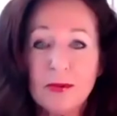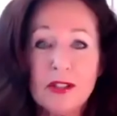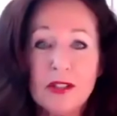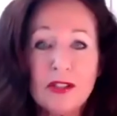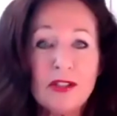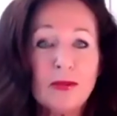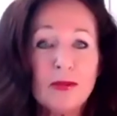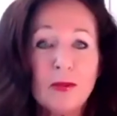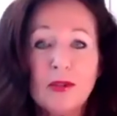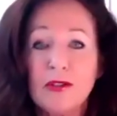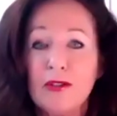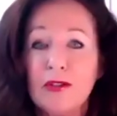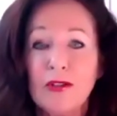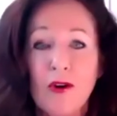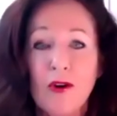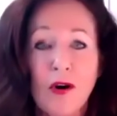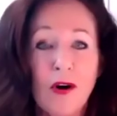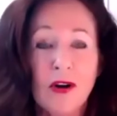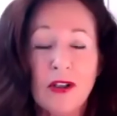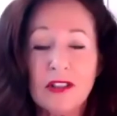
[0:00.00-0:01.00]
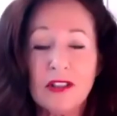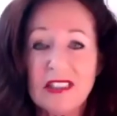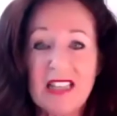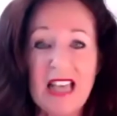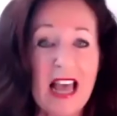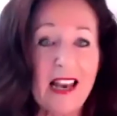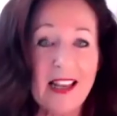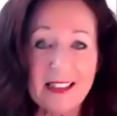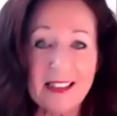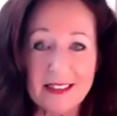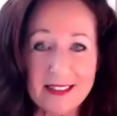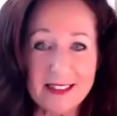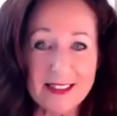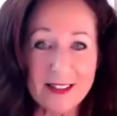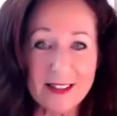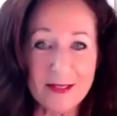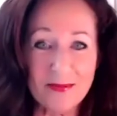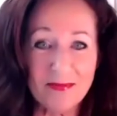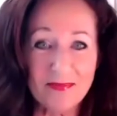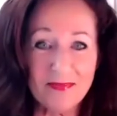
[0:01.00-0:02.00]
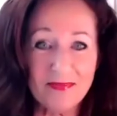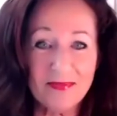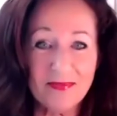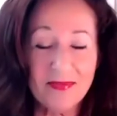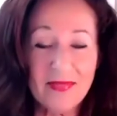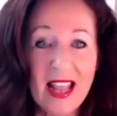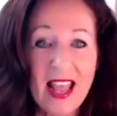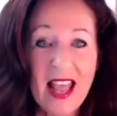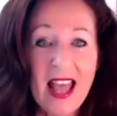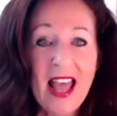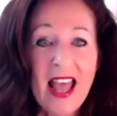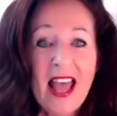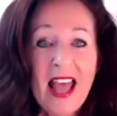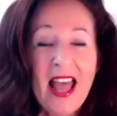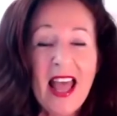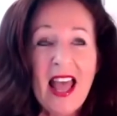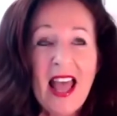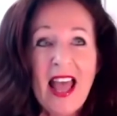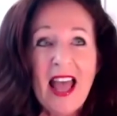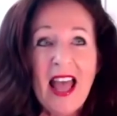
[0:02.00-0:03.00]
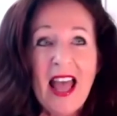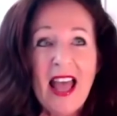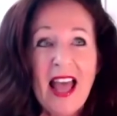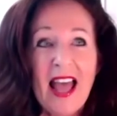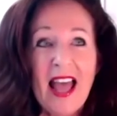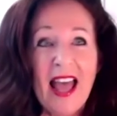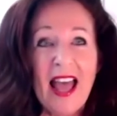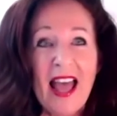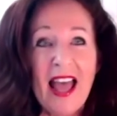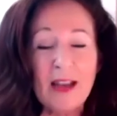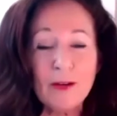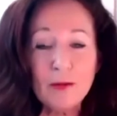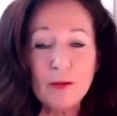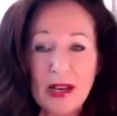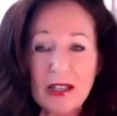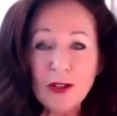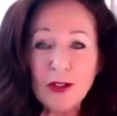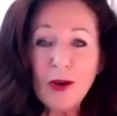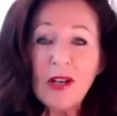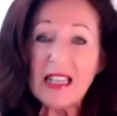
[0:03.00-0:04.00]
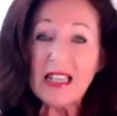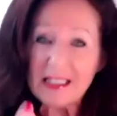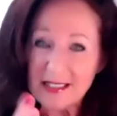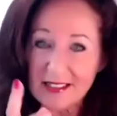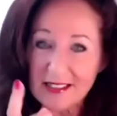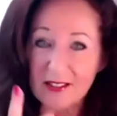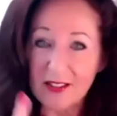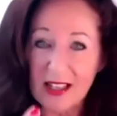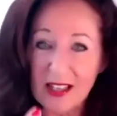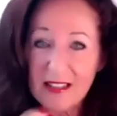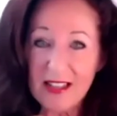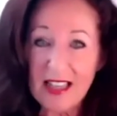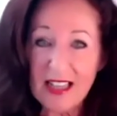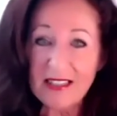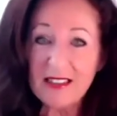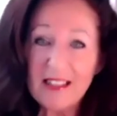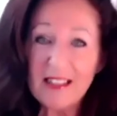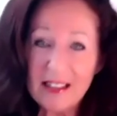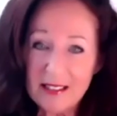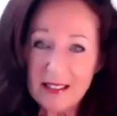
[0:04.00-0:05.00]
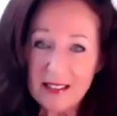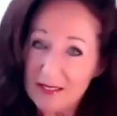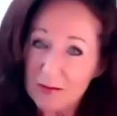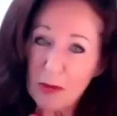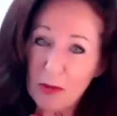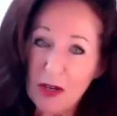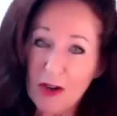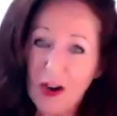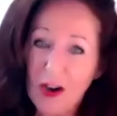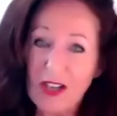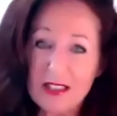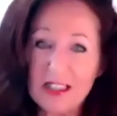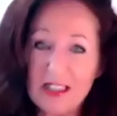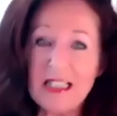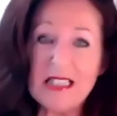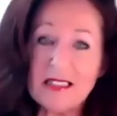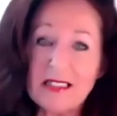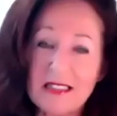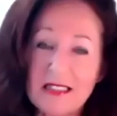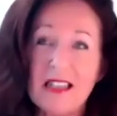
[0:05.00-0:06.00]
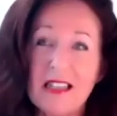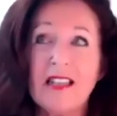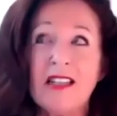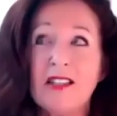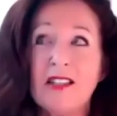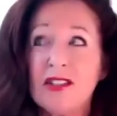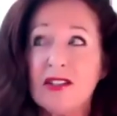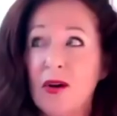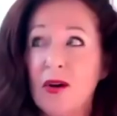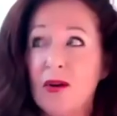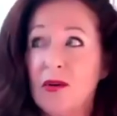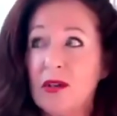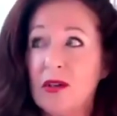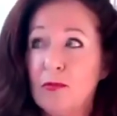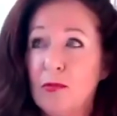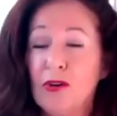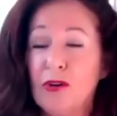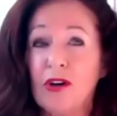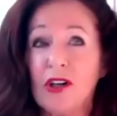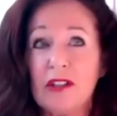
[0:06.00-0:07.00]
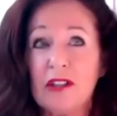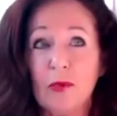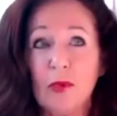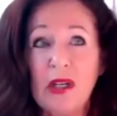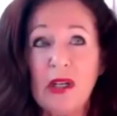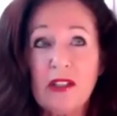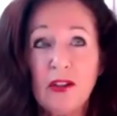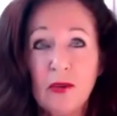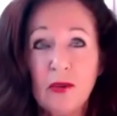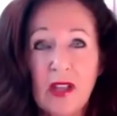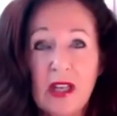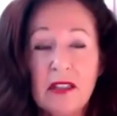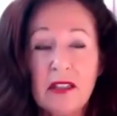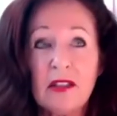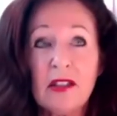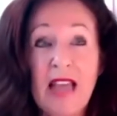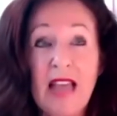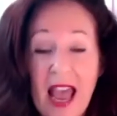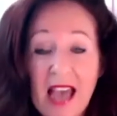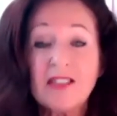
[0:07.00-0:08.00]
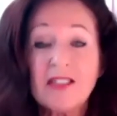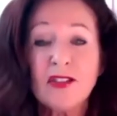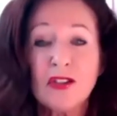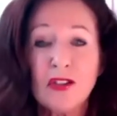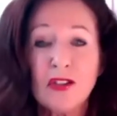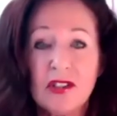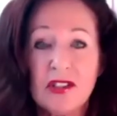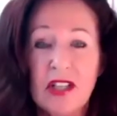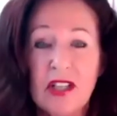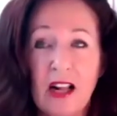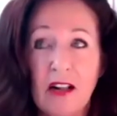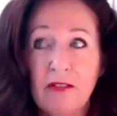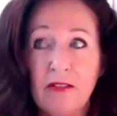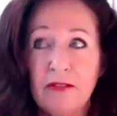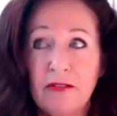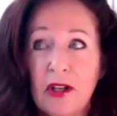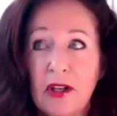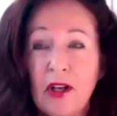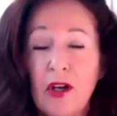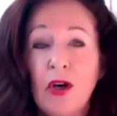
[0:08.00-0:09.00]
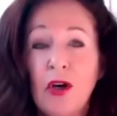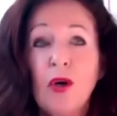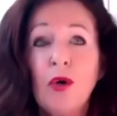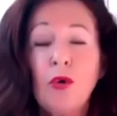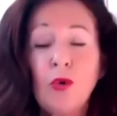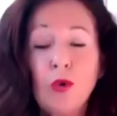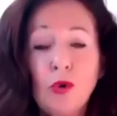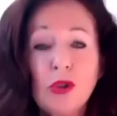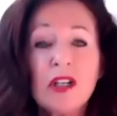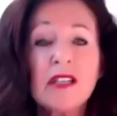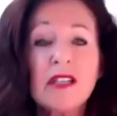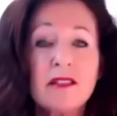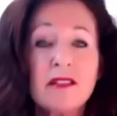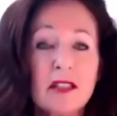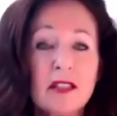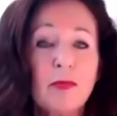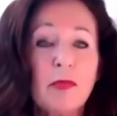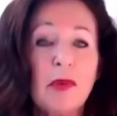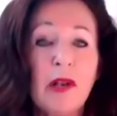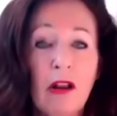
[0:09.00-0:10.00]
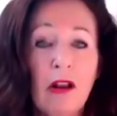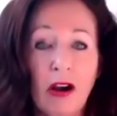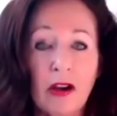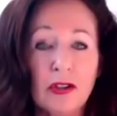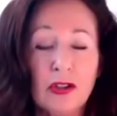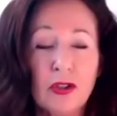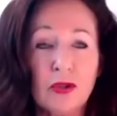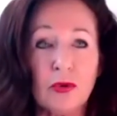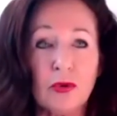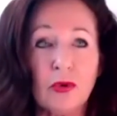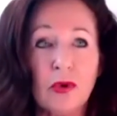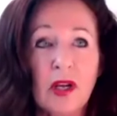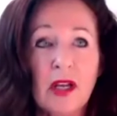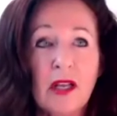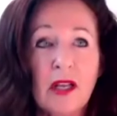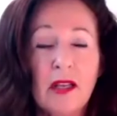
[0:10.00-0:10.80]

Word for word: with with your talents. Mm. And when you listen, and then and because the listening is so important, when you then ask yourself, who does it belong to?